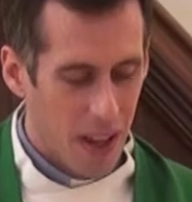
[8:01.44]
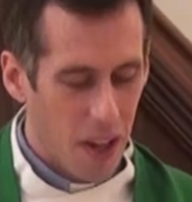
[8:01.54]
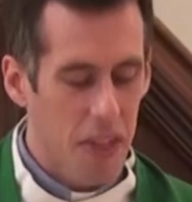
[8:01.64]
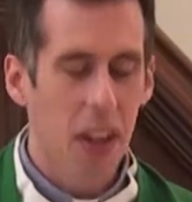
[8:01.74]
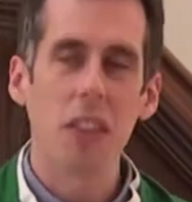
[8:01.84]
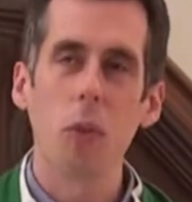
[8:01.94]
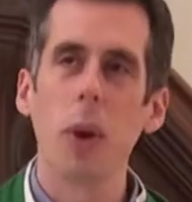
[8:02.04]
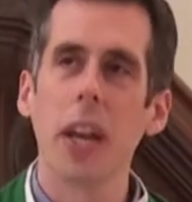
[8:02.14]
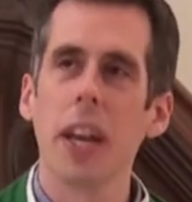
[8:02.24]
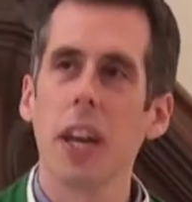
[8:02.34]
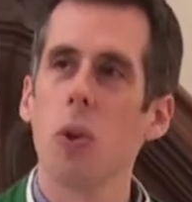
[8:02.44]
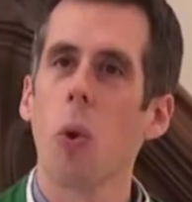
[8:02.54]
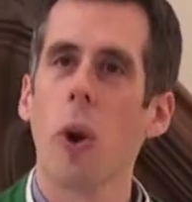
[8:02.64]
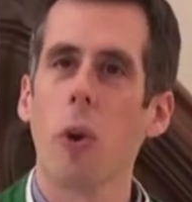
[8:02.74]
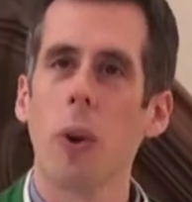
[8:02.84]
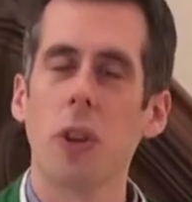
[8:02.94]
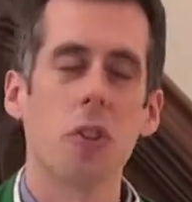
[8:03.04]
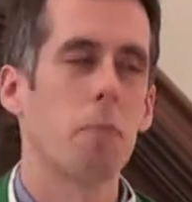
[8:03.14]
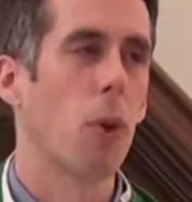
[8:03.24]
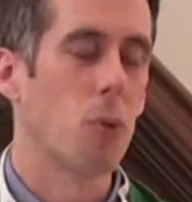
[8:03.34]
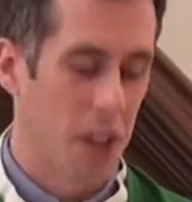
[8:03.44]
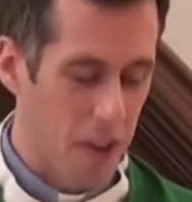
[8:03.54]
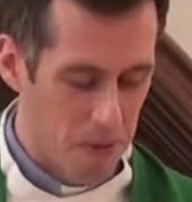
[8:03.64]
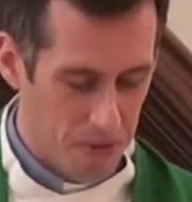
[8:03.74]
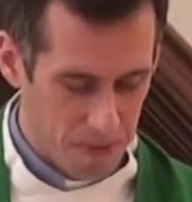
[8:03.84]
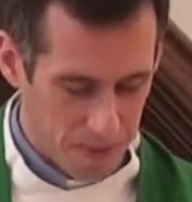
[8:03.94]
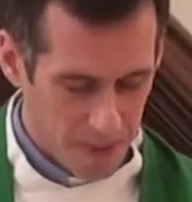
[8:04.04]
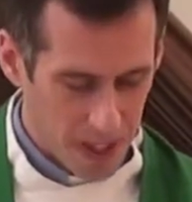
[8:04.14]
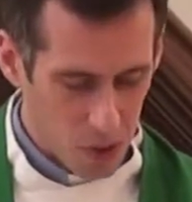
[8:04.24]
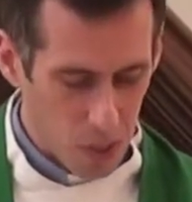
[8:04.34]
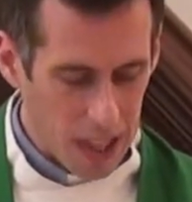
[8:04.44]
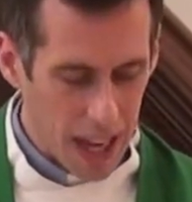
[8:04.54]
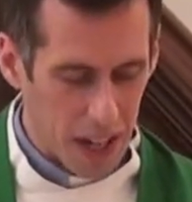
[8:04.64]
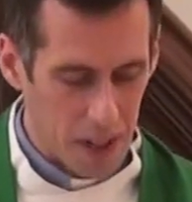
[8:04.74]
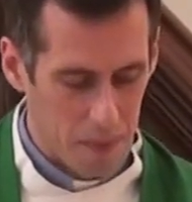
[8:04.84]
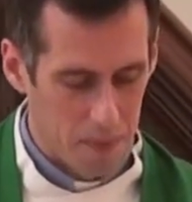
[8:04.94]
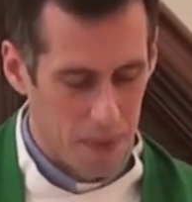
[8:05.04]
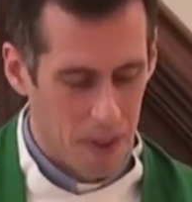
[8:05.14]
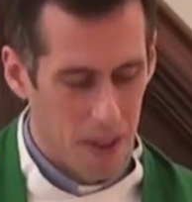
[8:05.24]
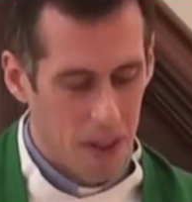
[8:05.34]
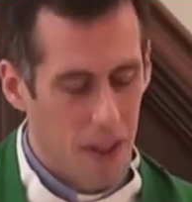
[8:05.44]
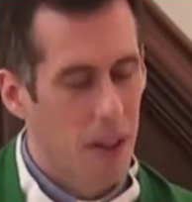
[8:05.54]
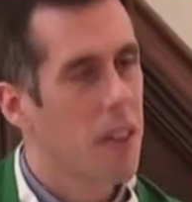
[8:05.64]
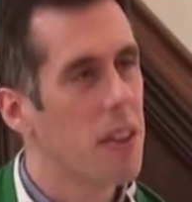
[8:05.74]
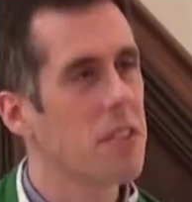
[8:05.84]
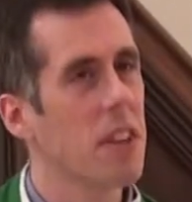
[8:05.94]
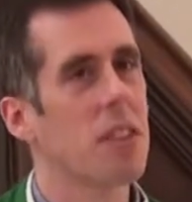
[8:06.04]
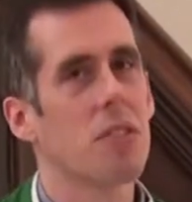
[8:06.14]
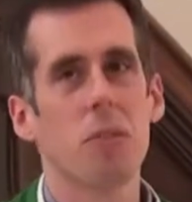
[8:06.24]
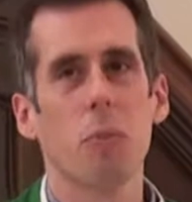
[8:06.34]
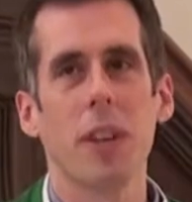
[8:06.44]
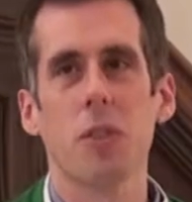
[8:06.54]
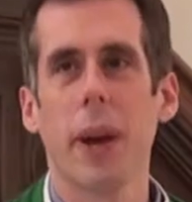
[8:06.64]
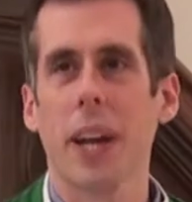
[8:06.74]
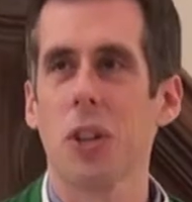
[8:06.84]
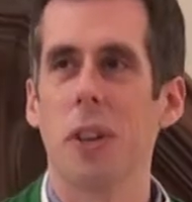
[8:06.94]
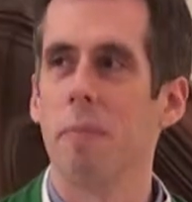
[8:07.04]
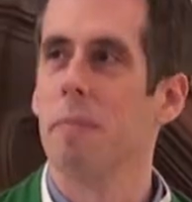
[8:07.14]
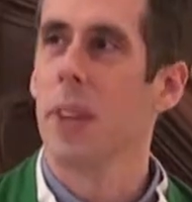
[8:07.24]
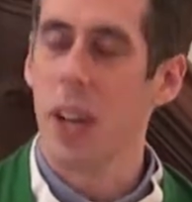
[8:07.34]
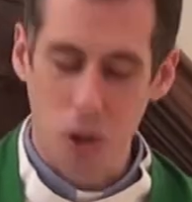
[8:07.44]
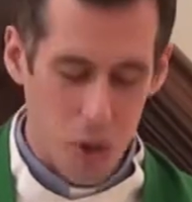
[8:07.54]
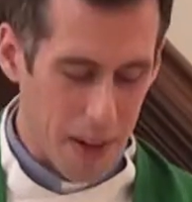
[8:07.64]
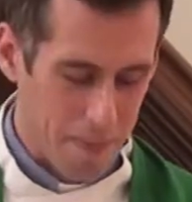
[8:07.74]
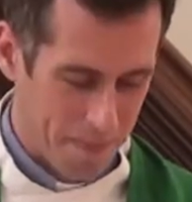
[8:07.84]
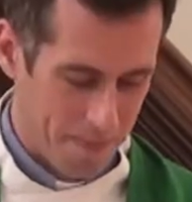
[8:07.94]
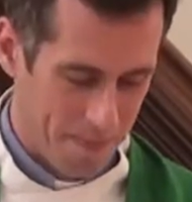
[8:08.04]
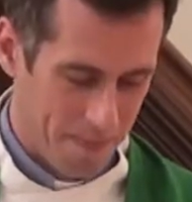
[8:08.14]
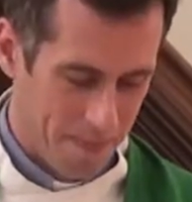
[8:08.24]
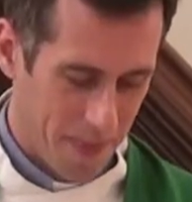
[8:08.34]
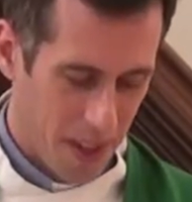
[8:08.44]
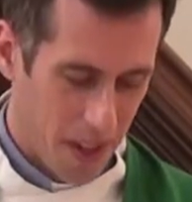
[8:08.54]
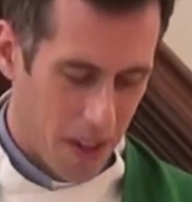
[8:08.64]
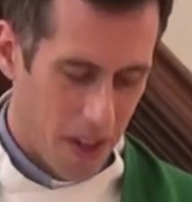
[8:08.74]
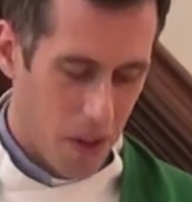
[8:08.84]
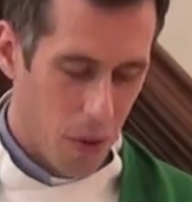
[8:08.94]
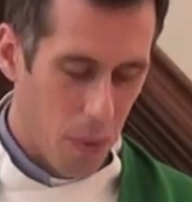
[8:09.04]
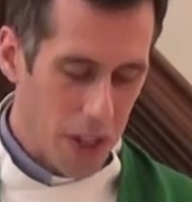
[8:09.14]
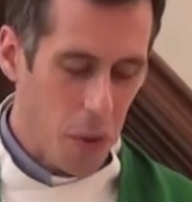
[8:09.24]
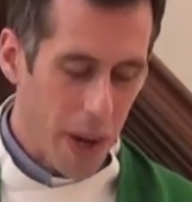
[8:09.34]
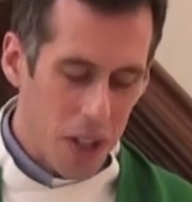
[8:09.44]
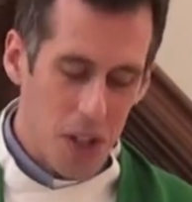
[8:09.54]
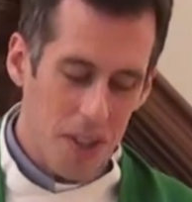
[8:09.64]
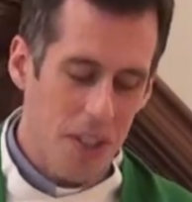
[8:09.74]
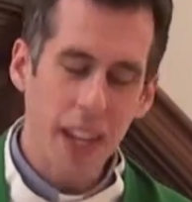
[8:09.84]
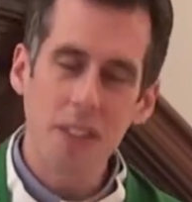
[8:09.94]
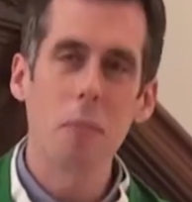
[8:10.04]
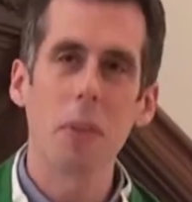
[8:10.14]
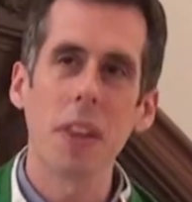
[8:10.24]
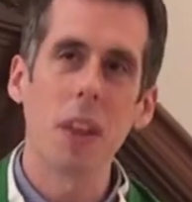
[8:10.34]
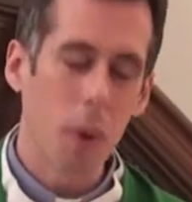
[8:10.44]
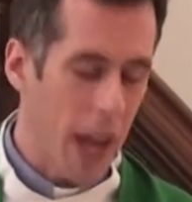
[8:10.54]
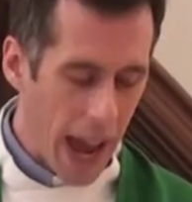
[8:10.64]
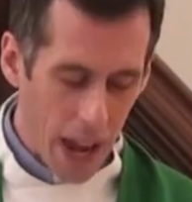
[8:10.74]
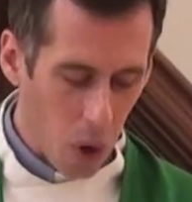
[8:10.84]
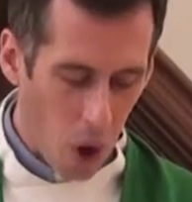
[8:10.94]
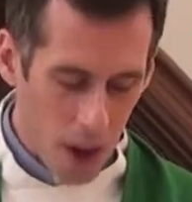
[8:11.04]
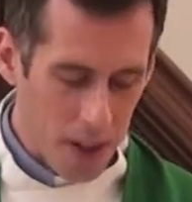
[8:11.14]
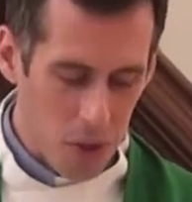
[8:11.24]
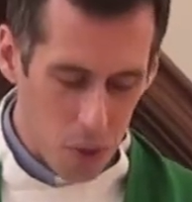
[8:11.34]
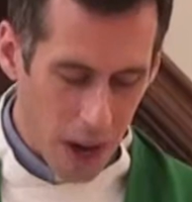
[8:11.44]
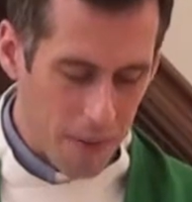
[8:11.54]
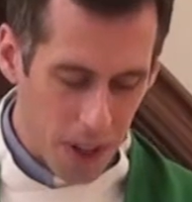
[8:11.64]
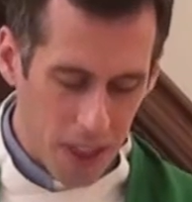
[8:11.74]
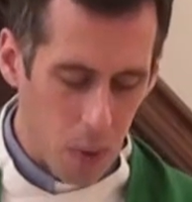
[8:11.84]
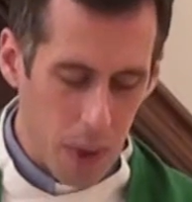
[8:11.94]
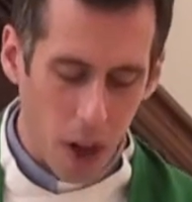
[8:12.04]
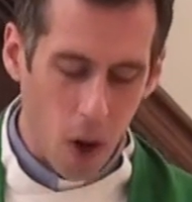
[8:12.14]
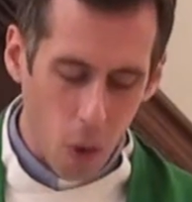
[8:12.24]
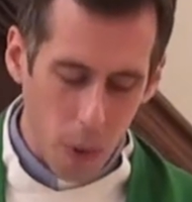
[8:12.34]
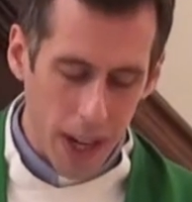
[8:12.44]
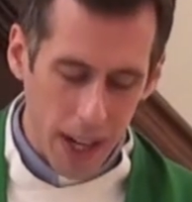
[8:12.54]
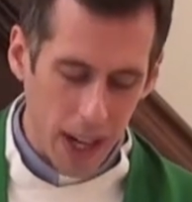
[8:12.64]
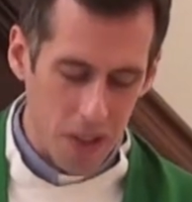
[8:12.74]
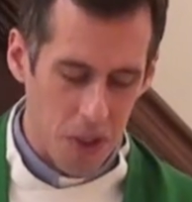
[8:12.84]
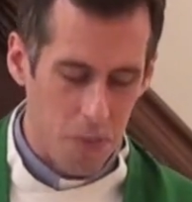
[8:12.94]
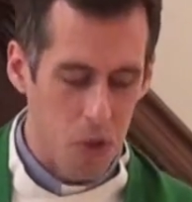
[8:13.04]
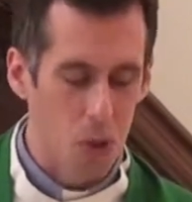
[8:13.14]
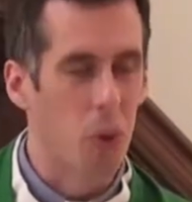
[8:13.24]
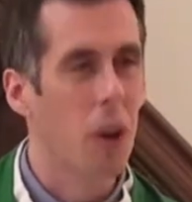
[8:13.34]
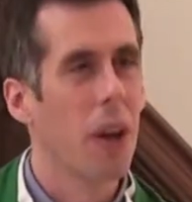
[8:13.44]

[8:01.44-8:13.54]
"a thing that we can ignore or dispose of as we like. This is resurrection country. Resurrection is not something that we add on to everything we are already accustomed to.